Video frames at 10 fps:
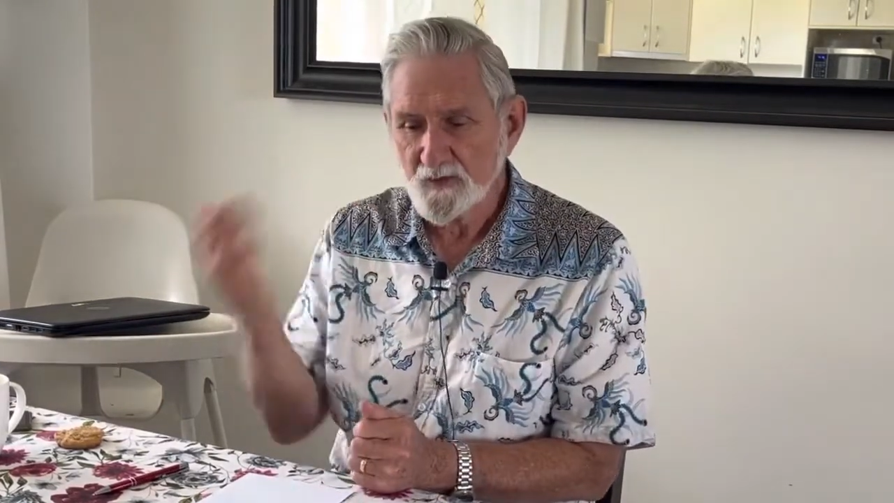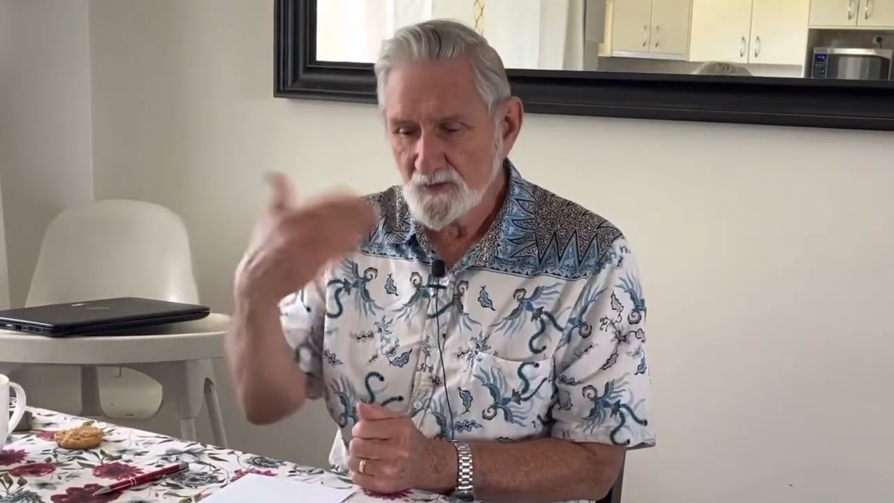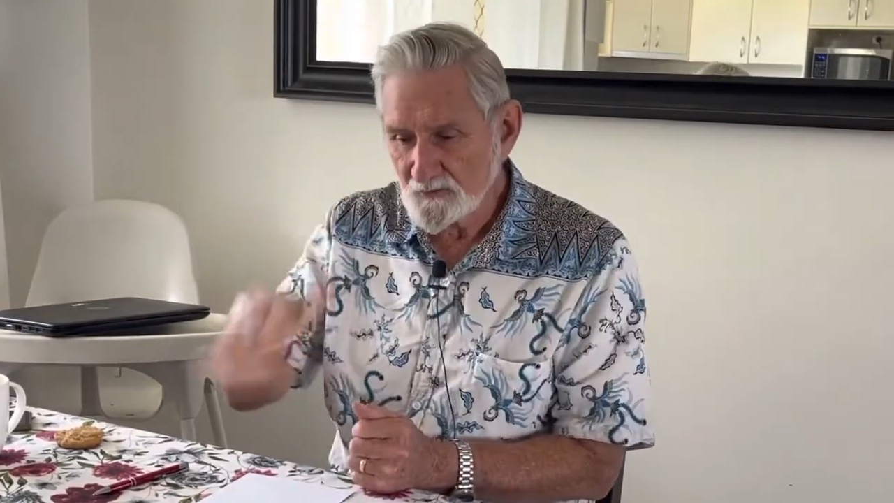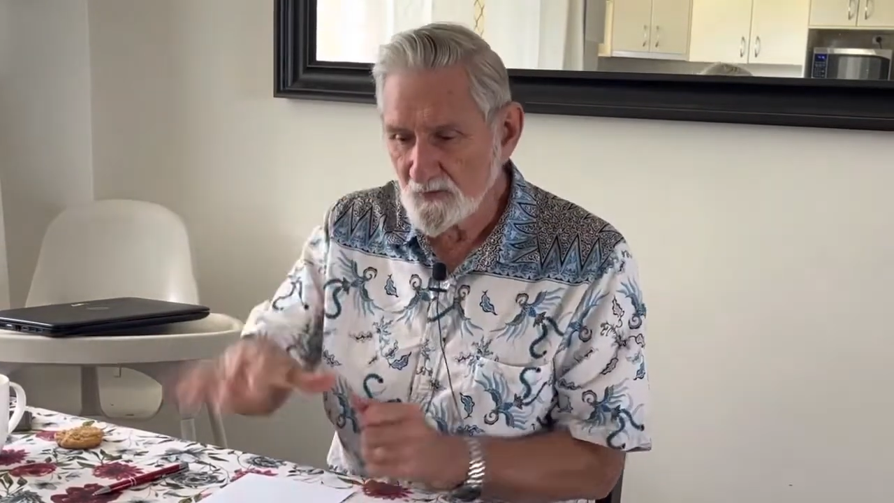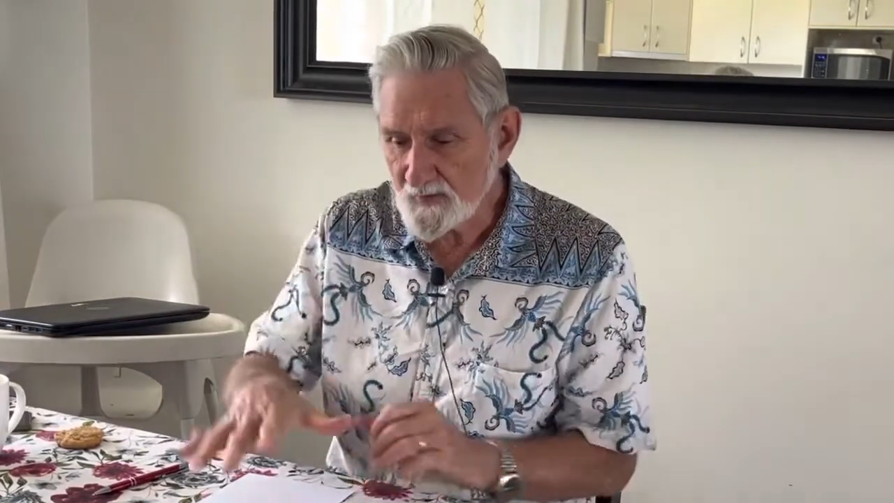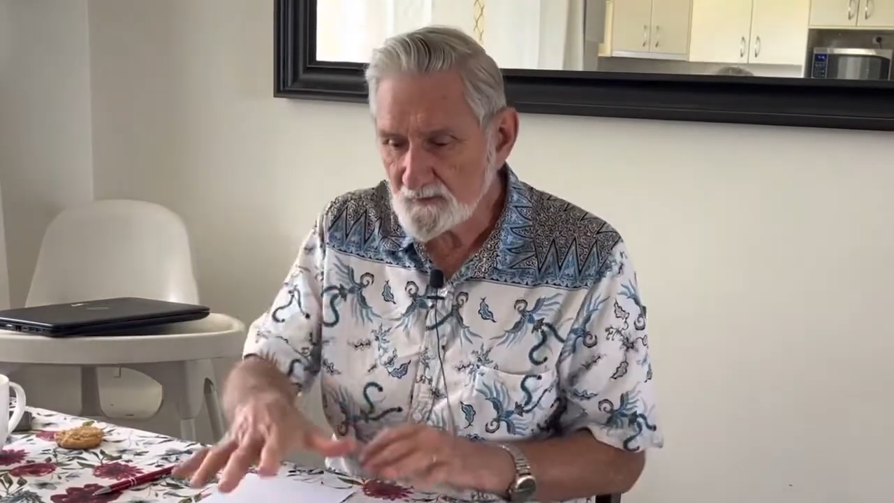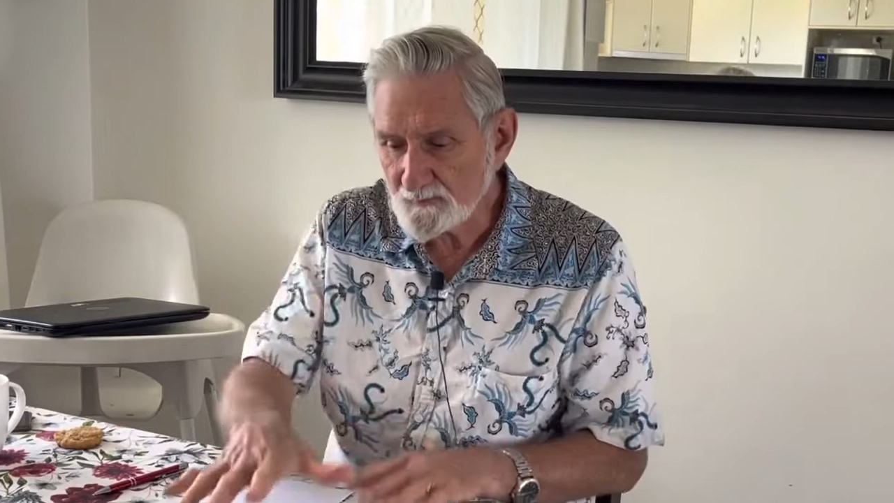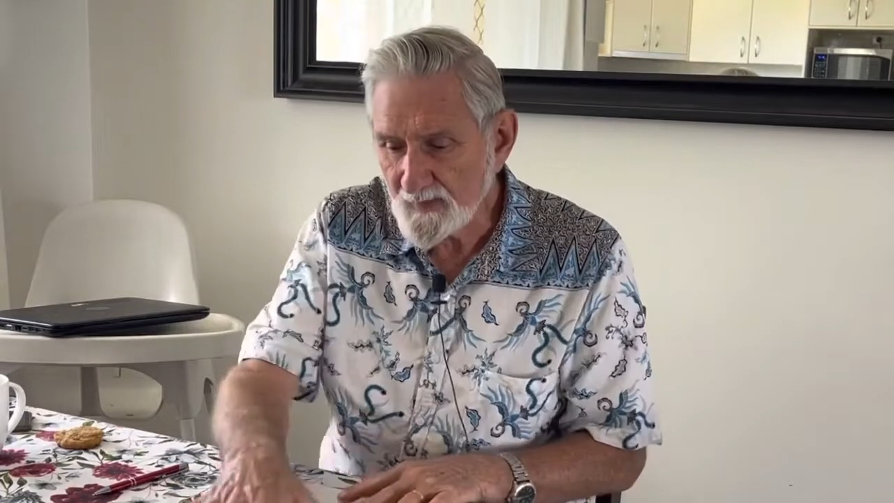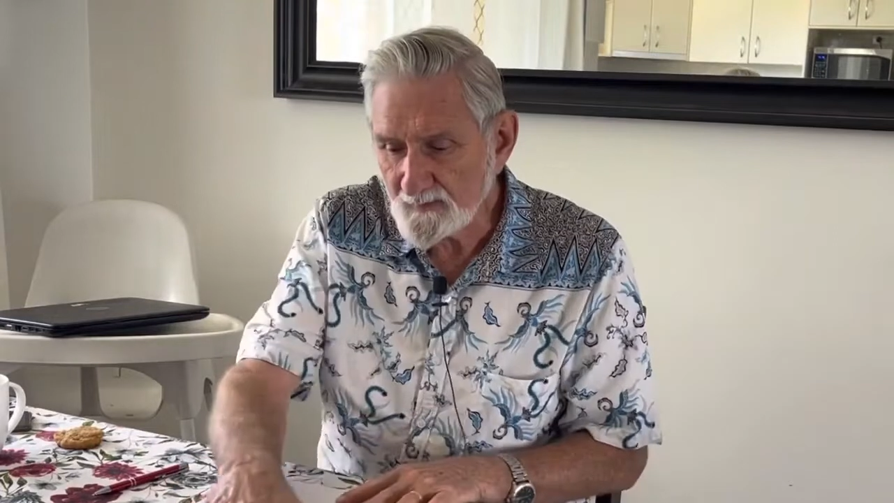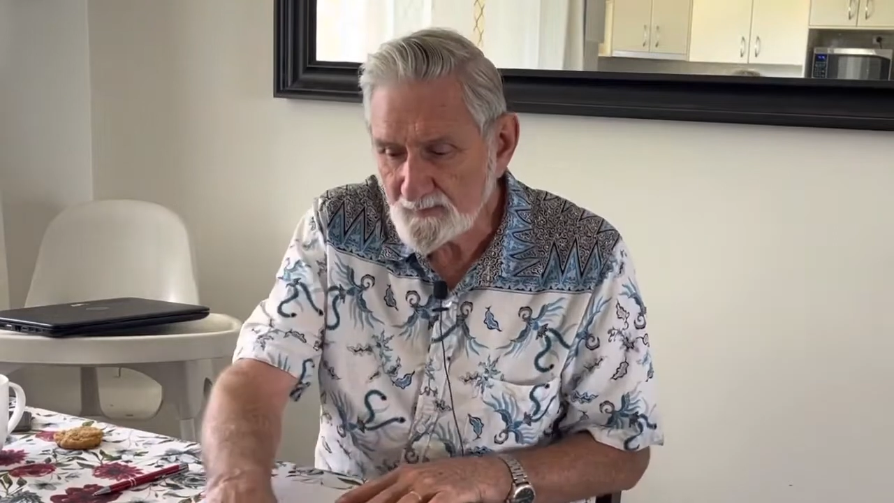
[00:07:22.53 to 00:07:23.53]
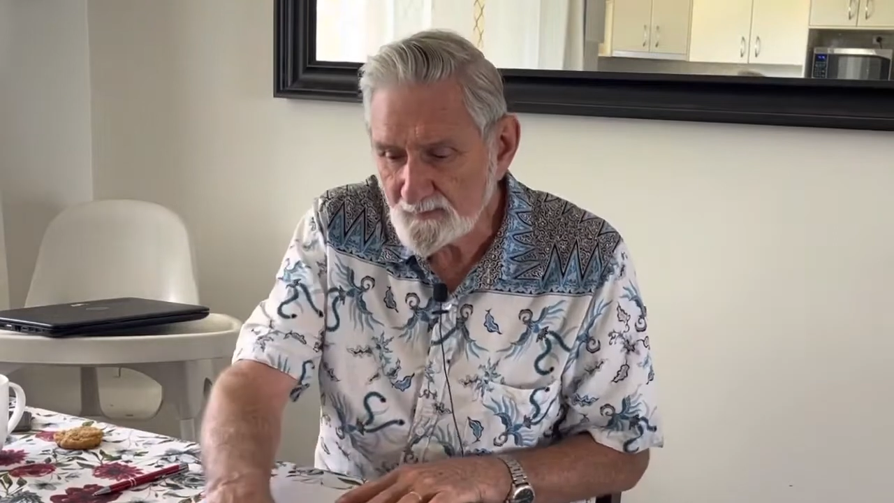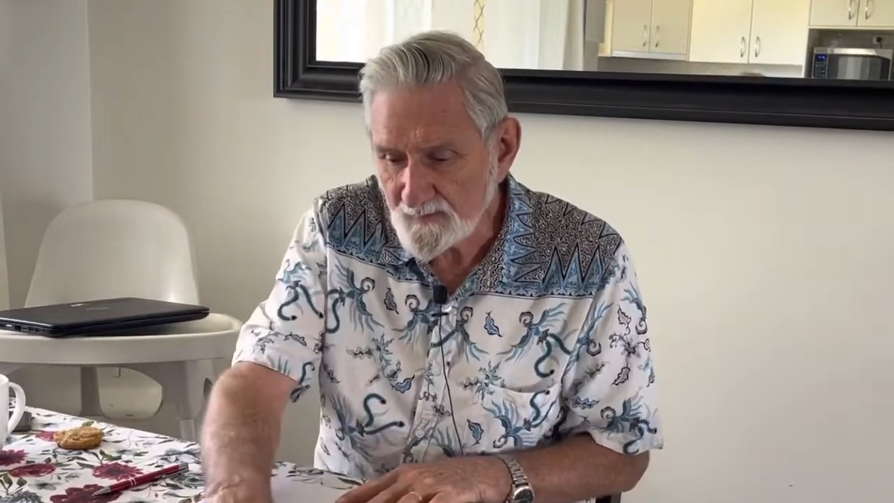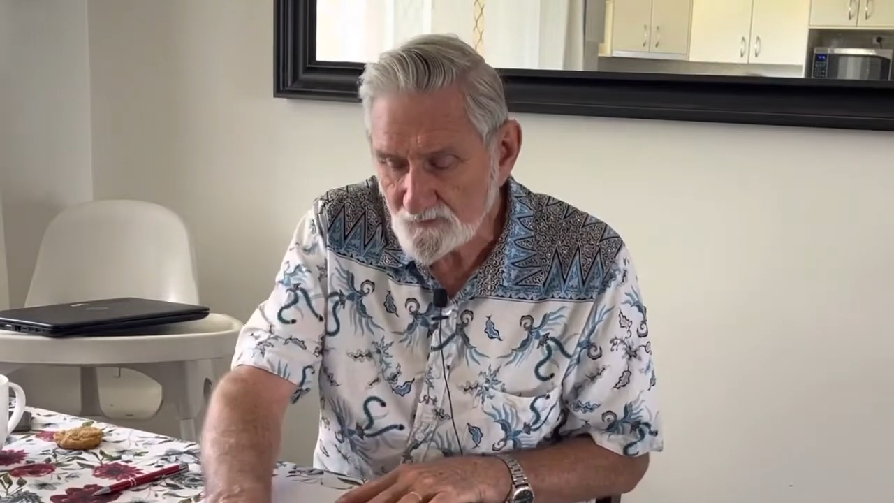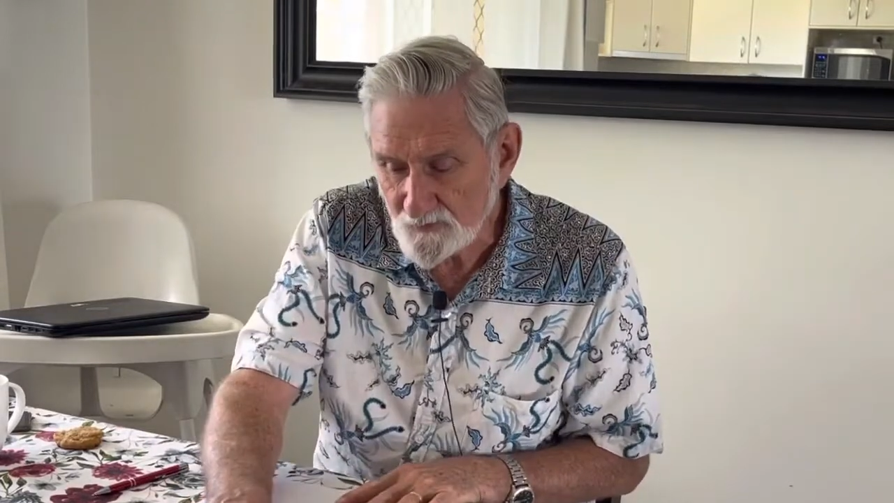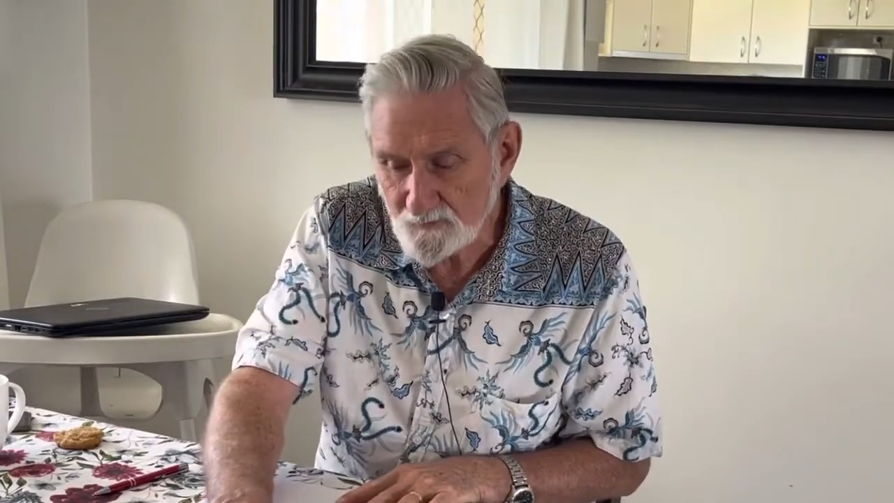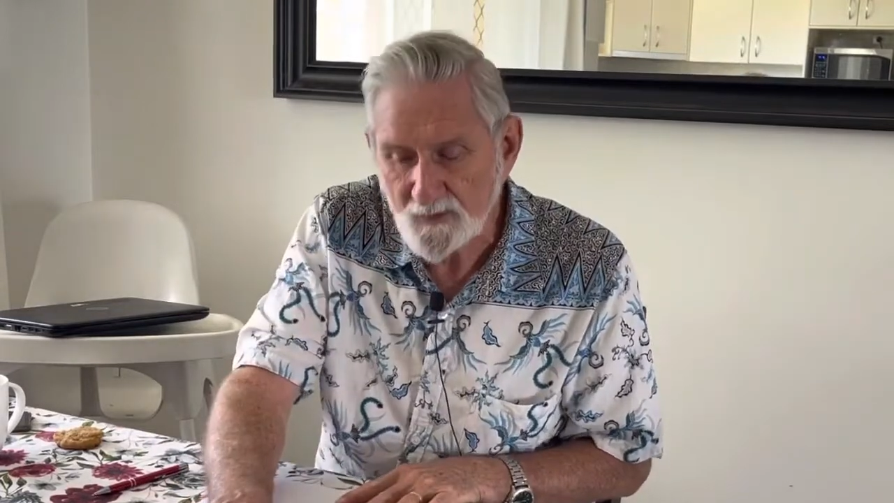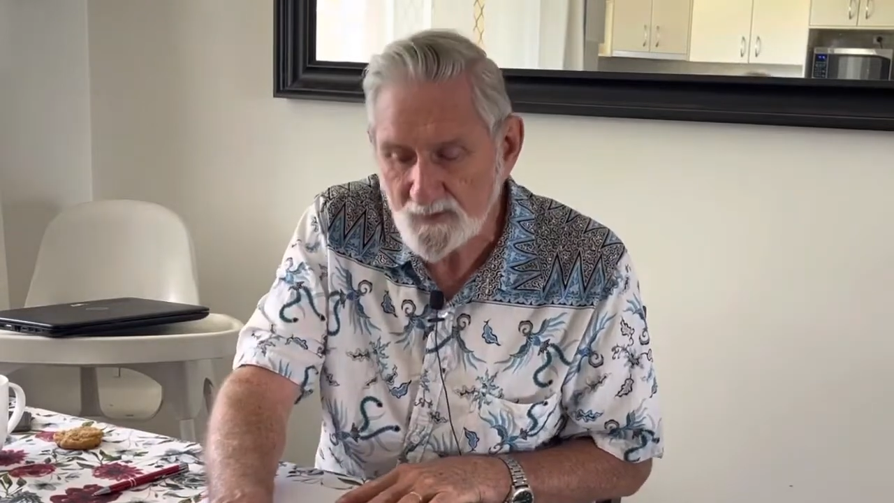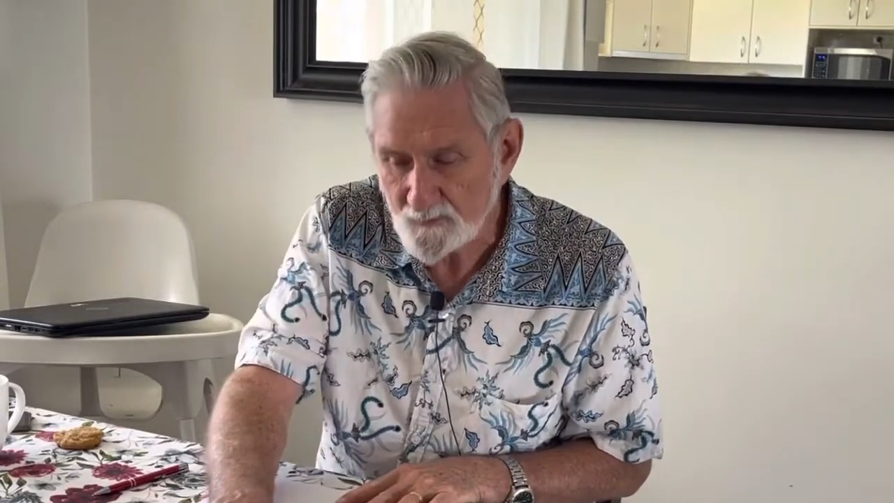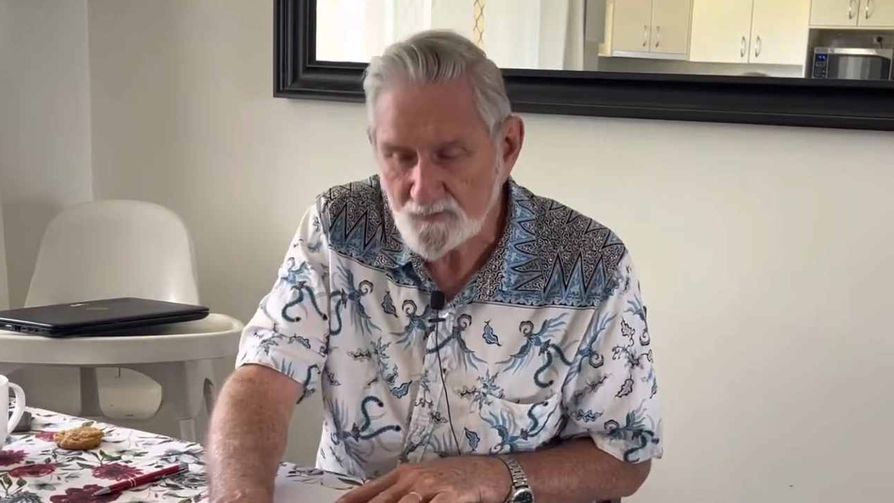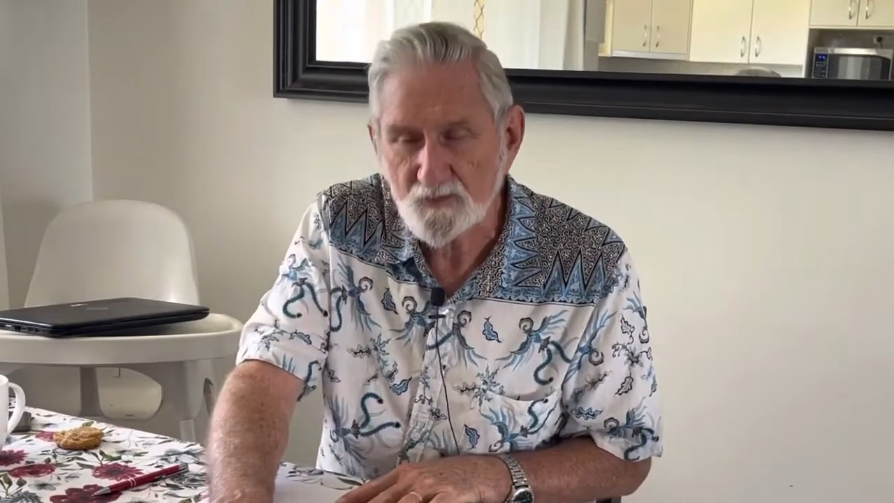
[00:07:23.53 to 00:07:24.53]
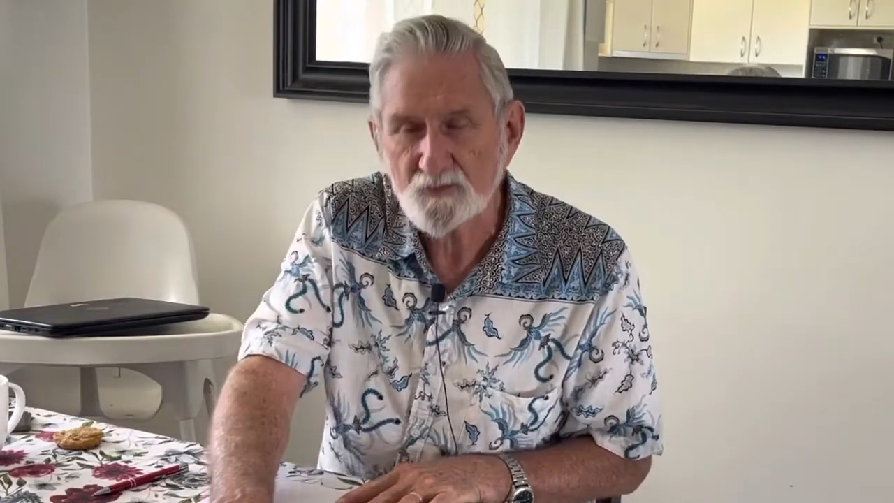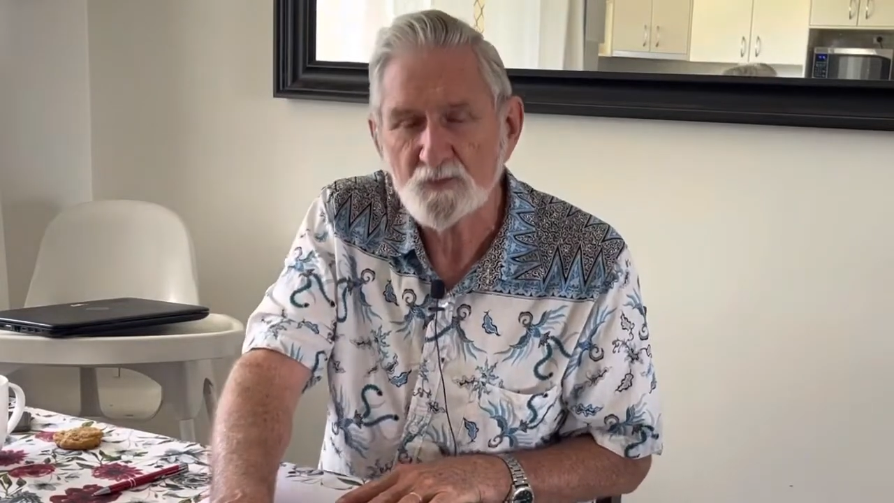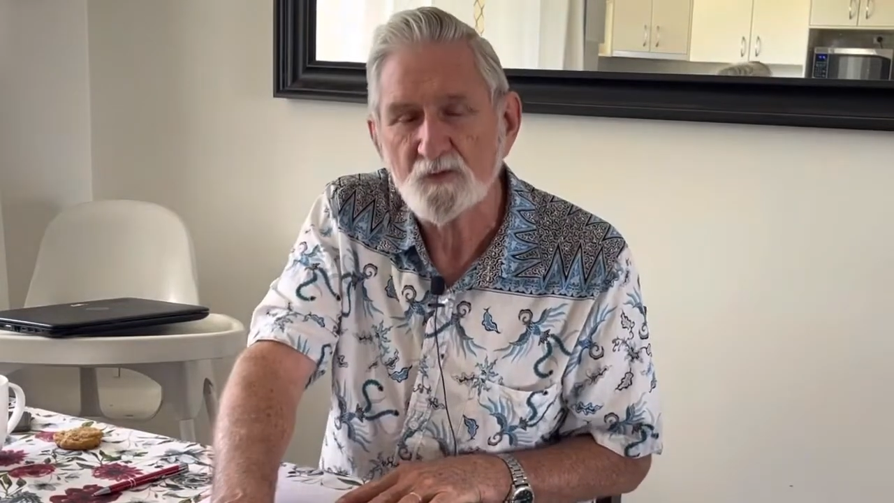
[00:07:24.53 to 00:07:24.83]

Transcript: So they found that their survey results were